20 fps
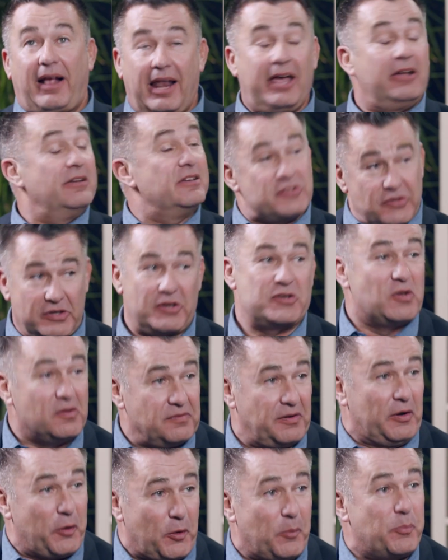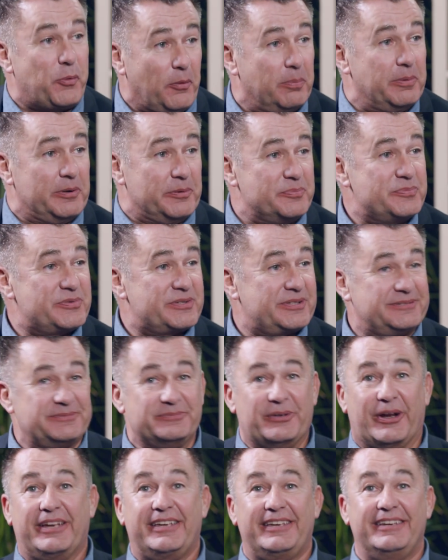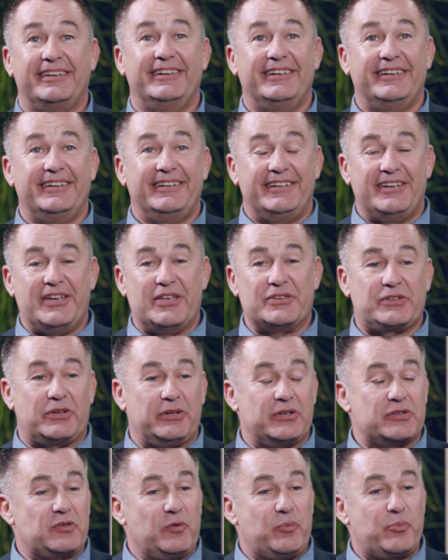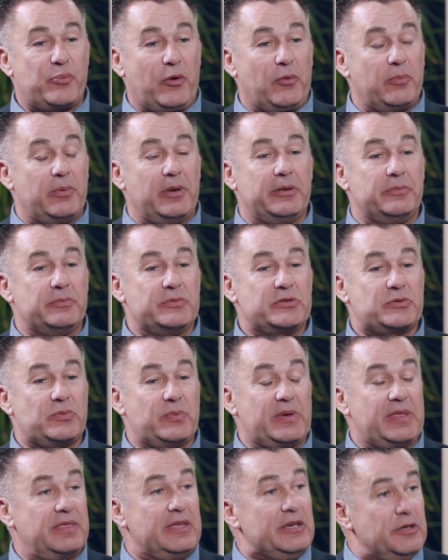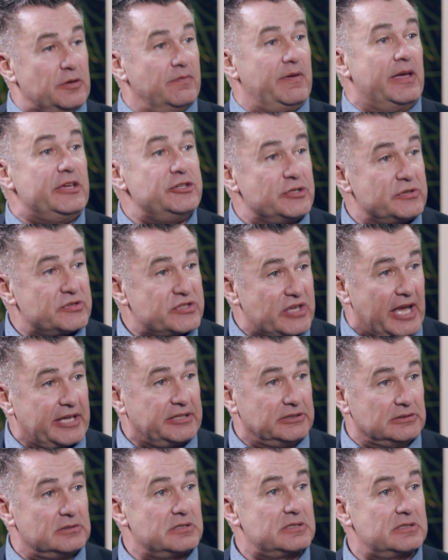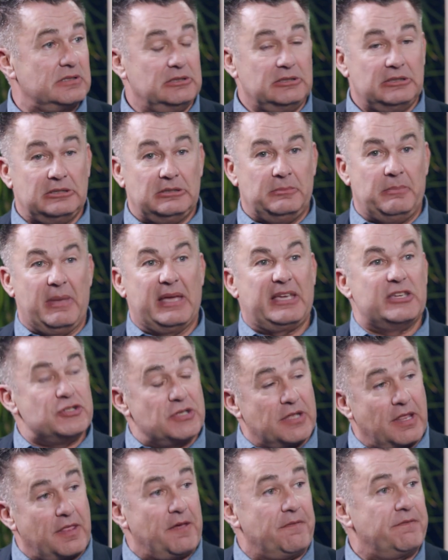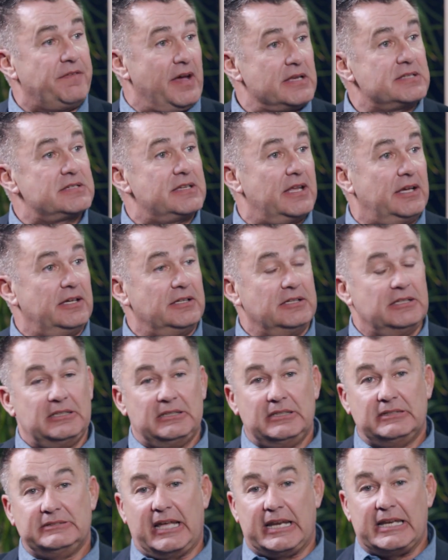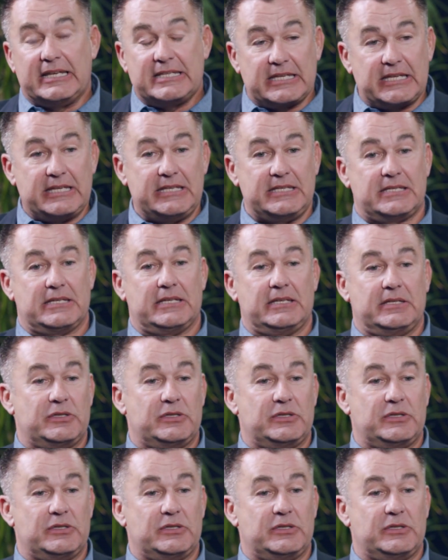cloud is going to solve a lot of problems, right? It's going to solve problems with innovation cycles, making sure that they're faster. That is easy